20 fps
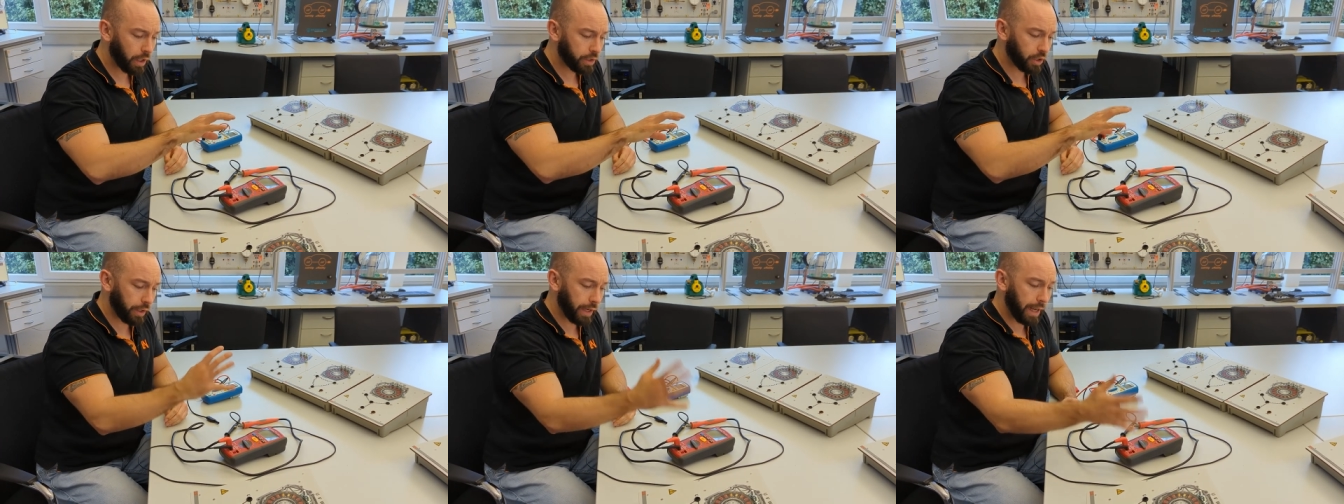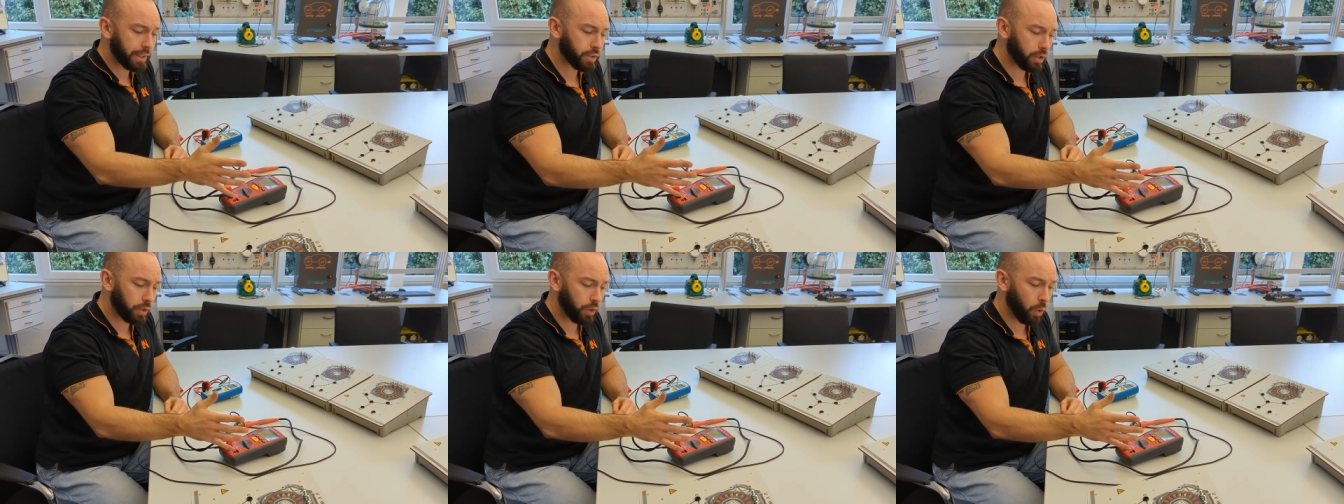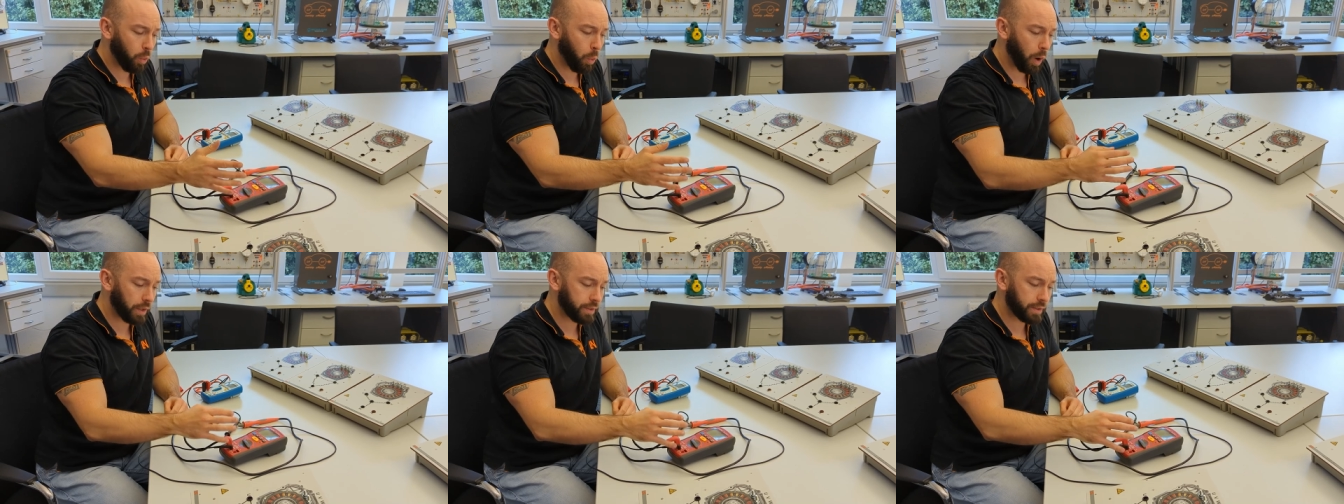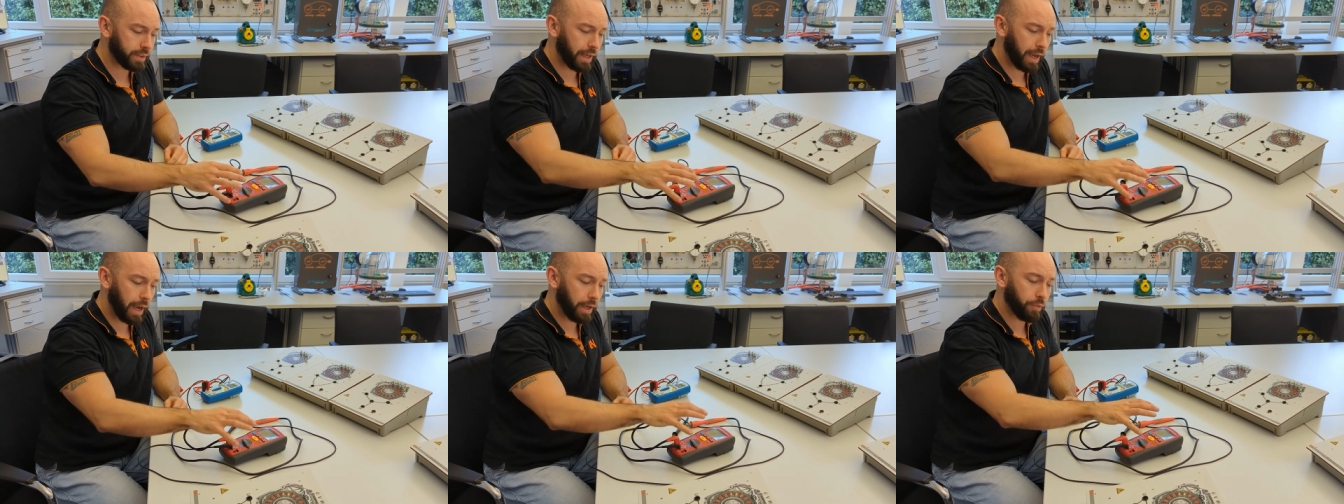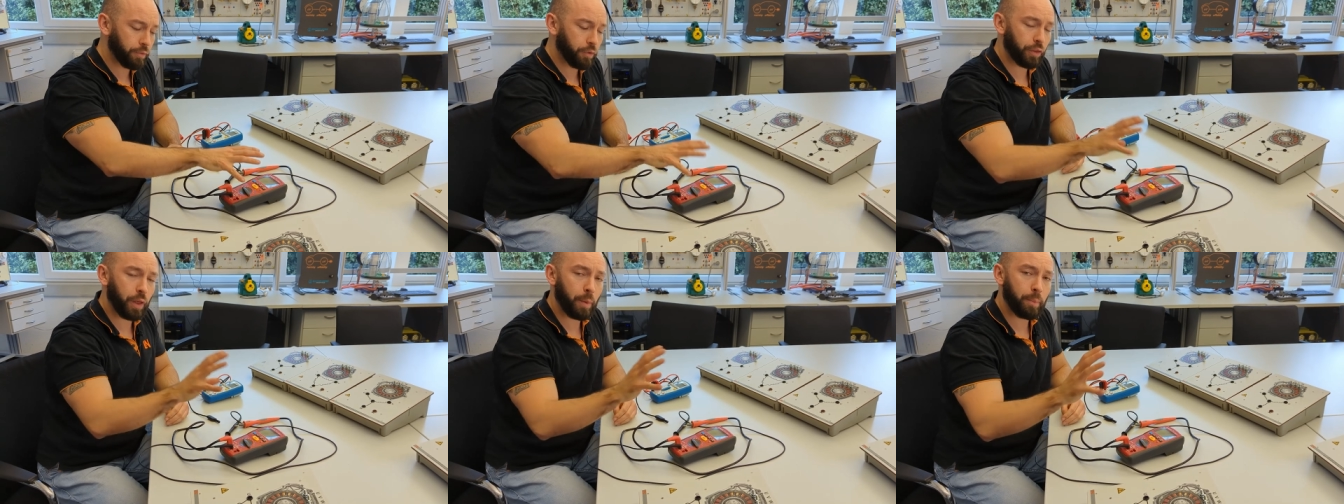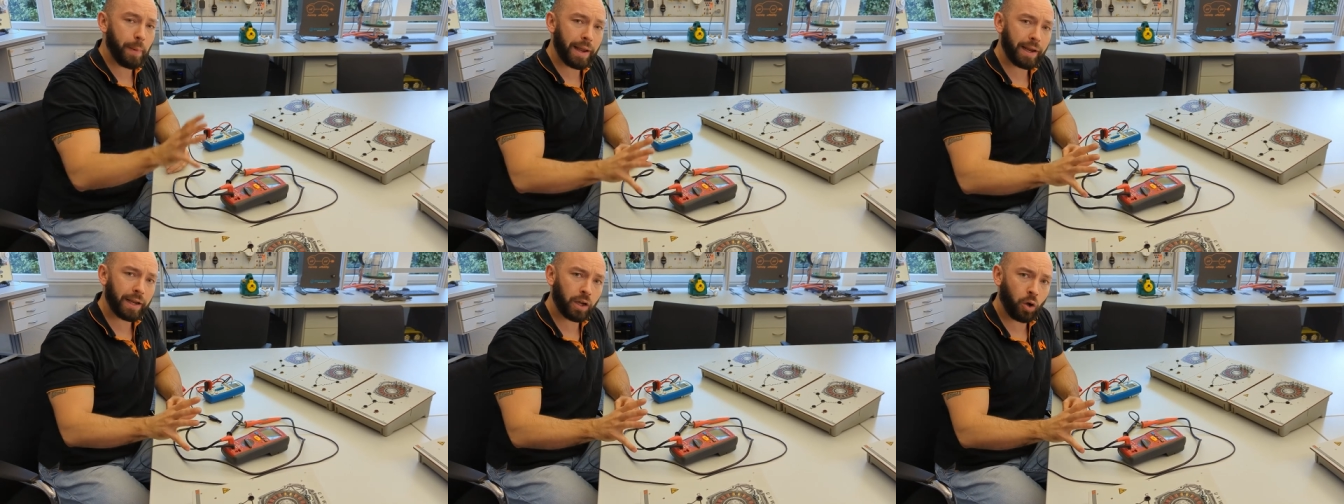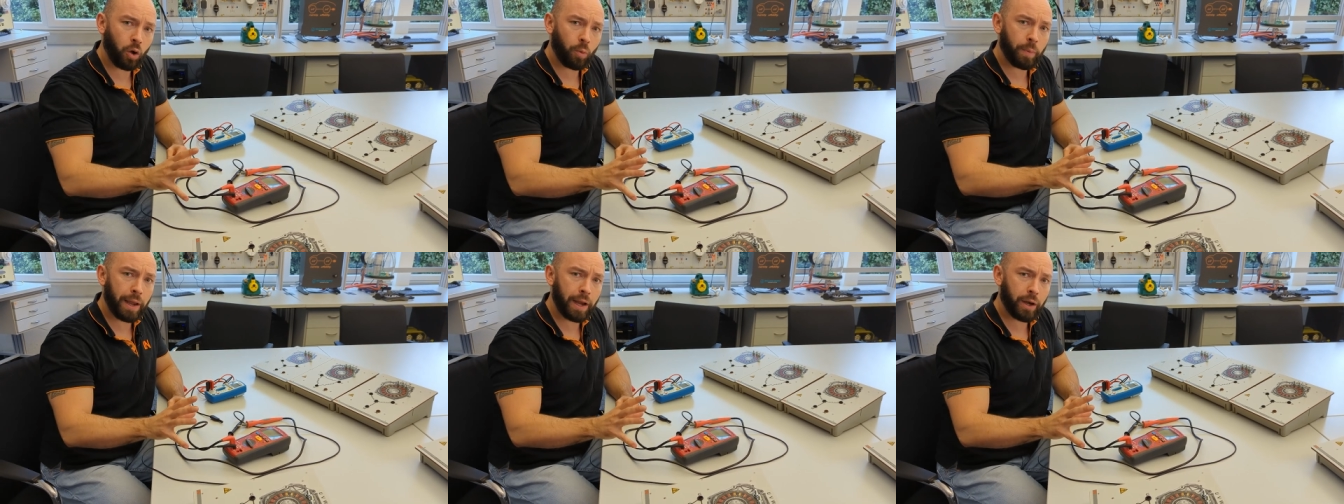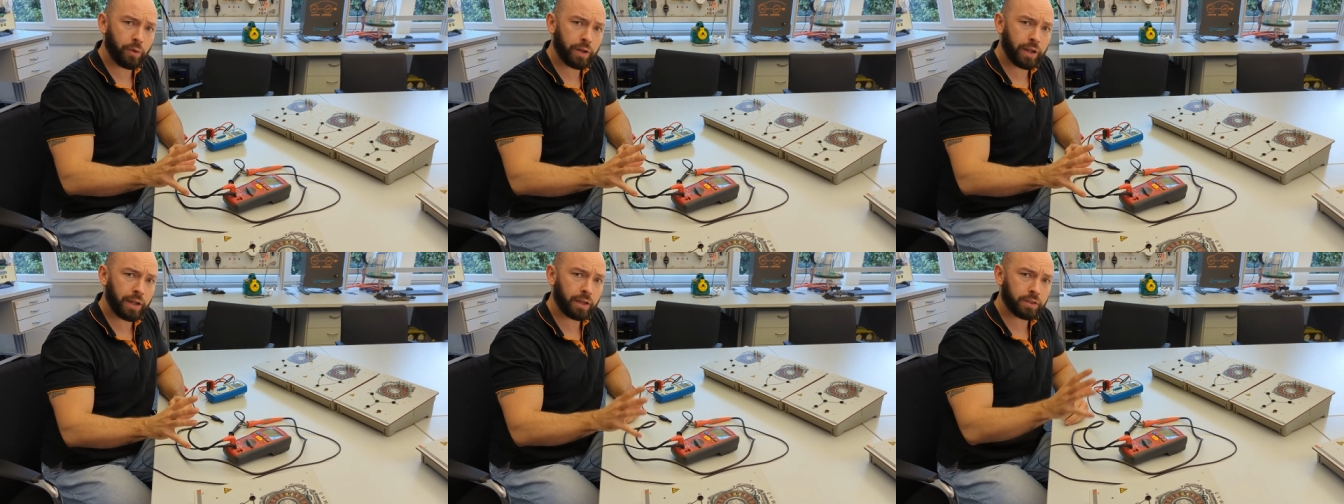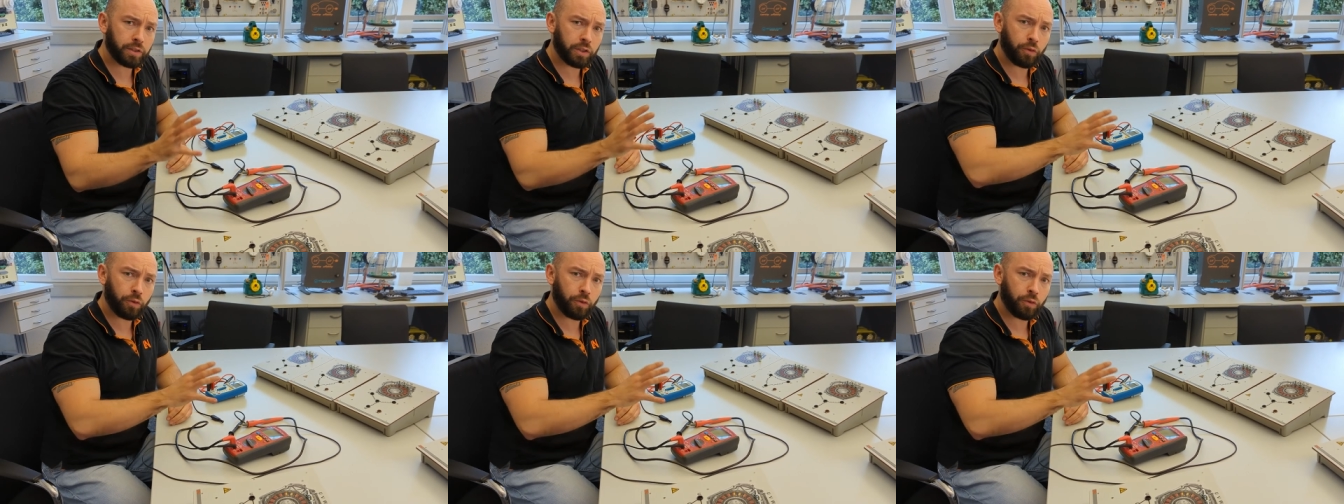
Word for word: So that's on the one side for the megaohm area,